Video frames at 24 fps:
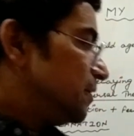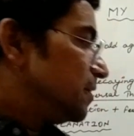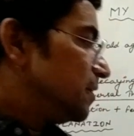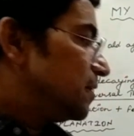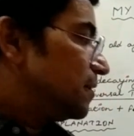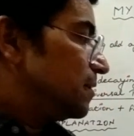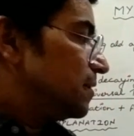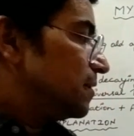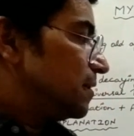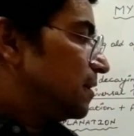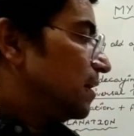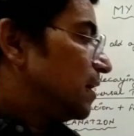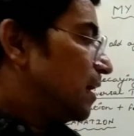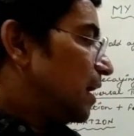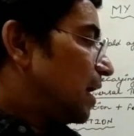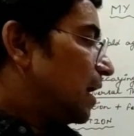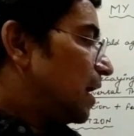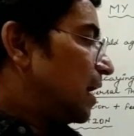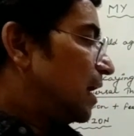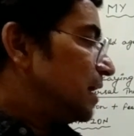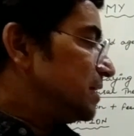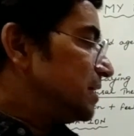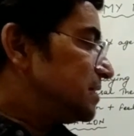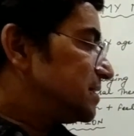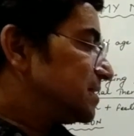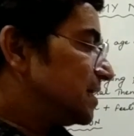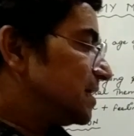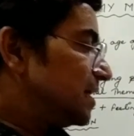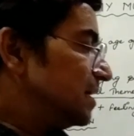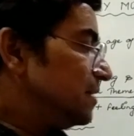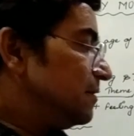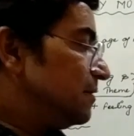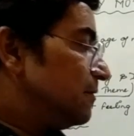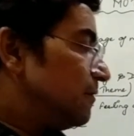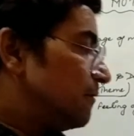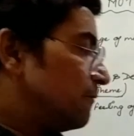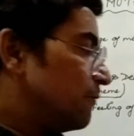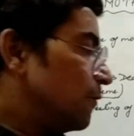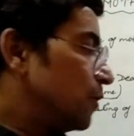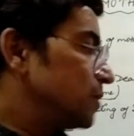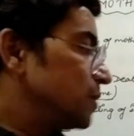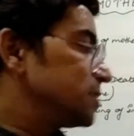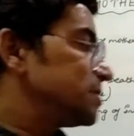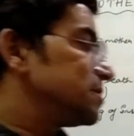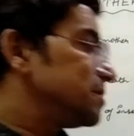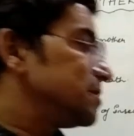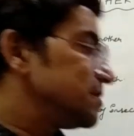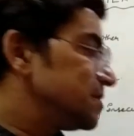fear, I said,
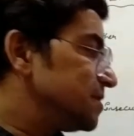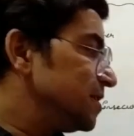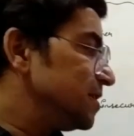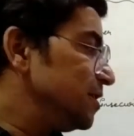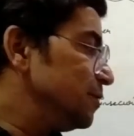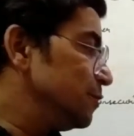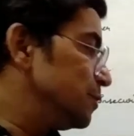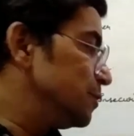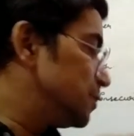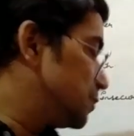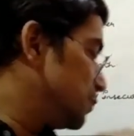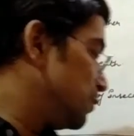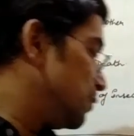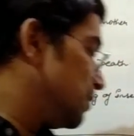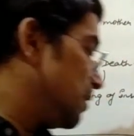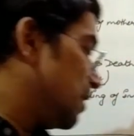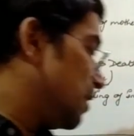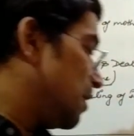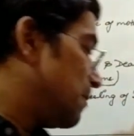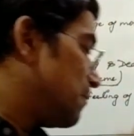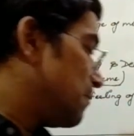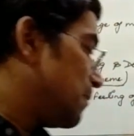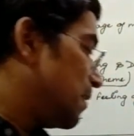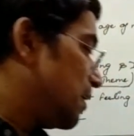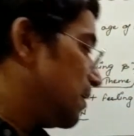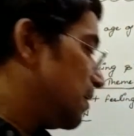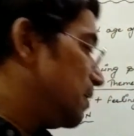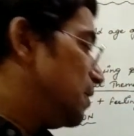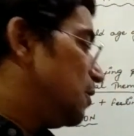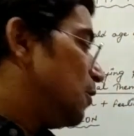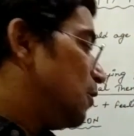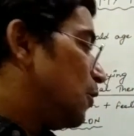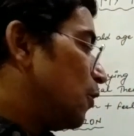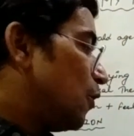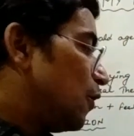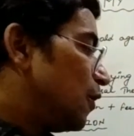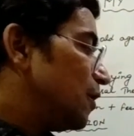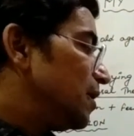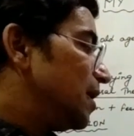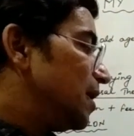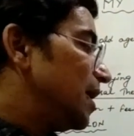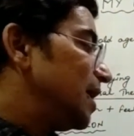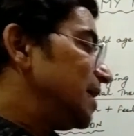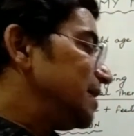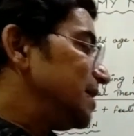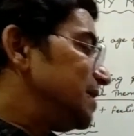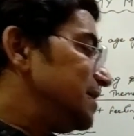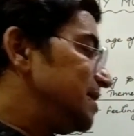was, see you soon, Amma. All
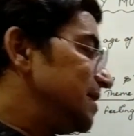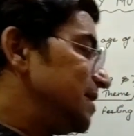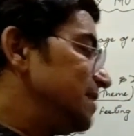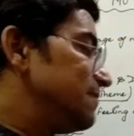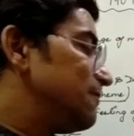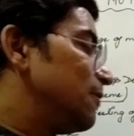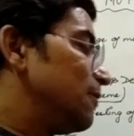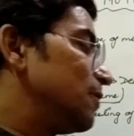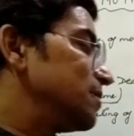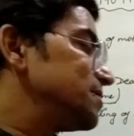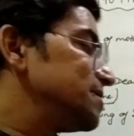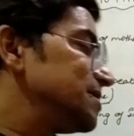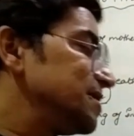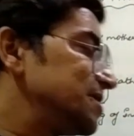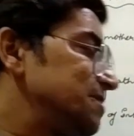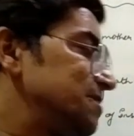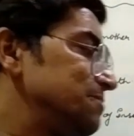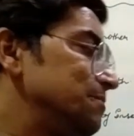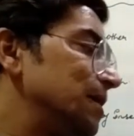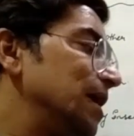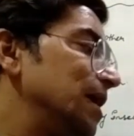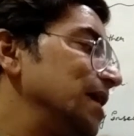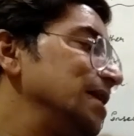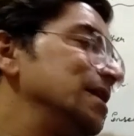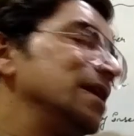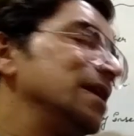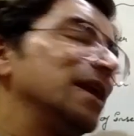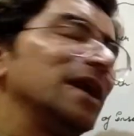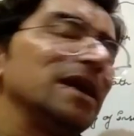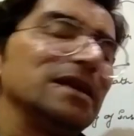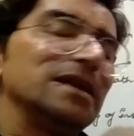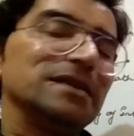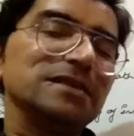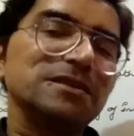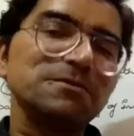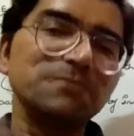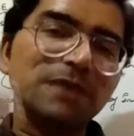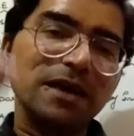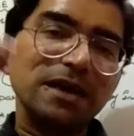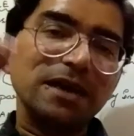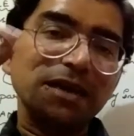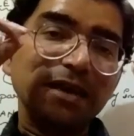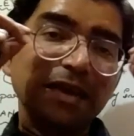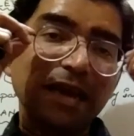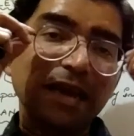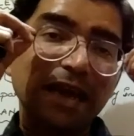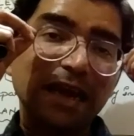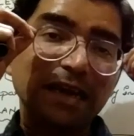I did was smile and
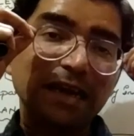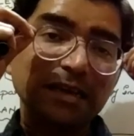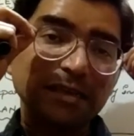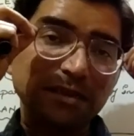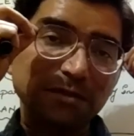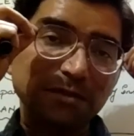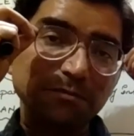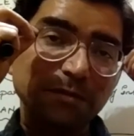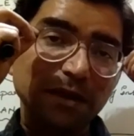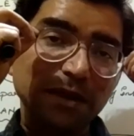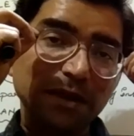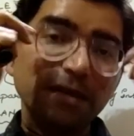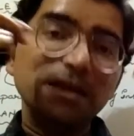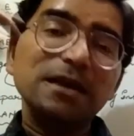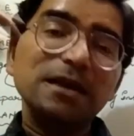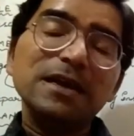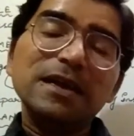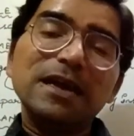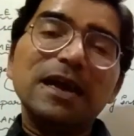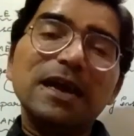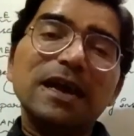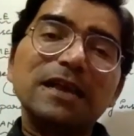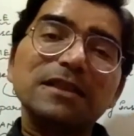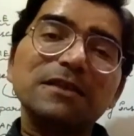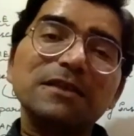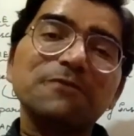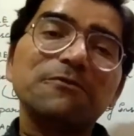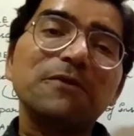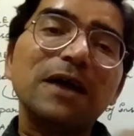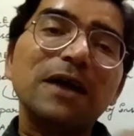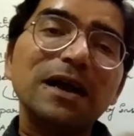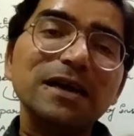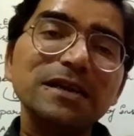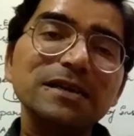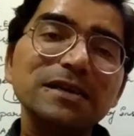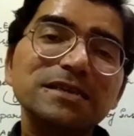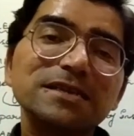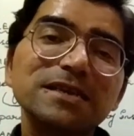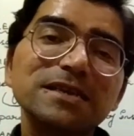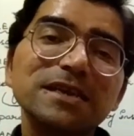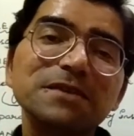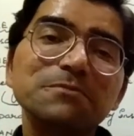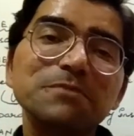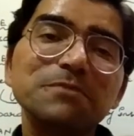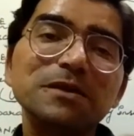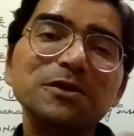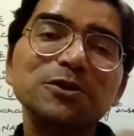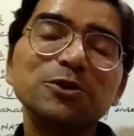smile and smile. And the final
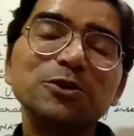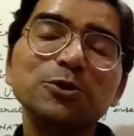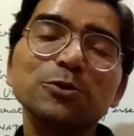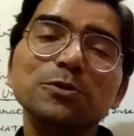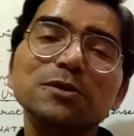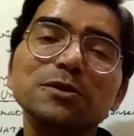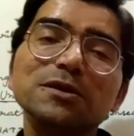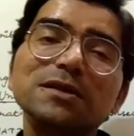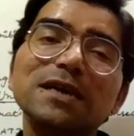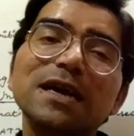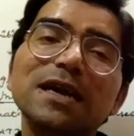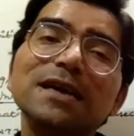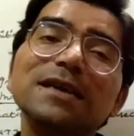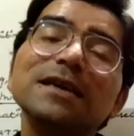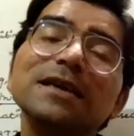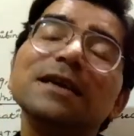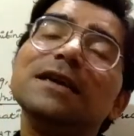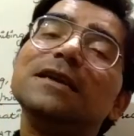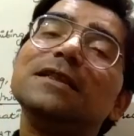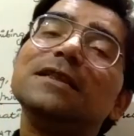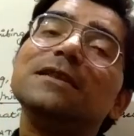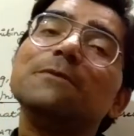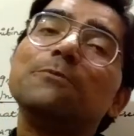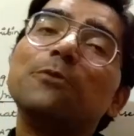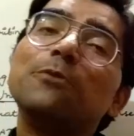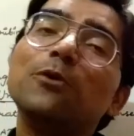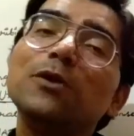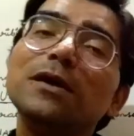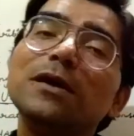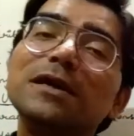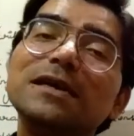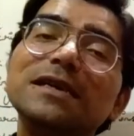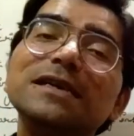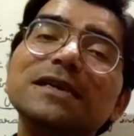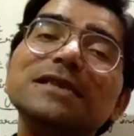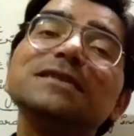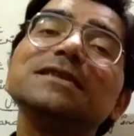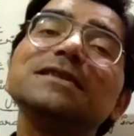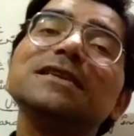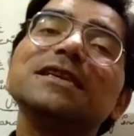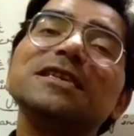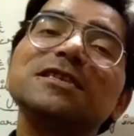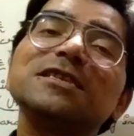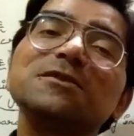statement shows that the poet is